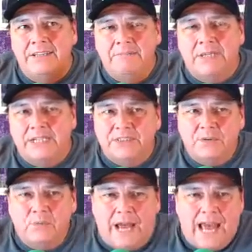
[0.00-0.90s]
because
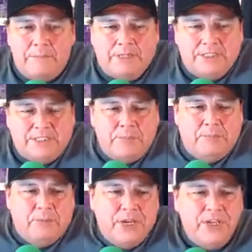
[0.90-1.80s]
what happens is they
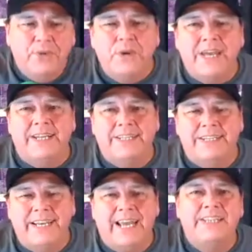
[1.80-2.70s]
bring you
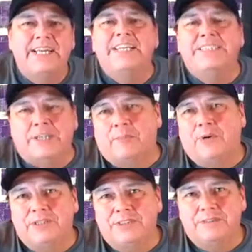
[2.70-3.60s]
in and then they
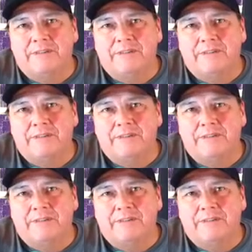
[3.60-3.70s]
separate you.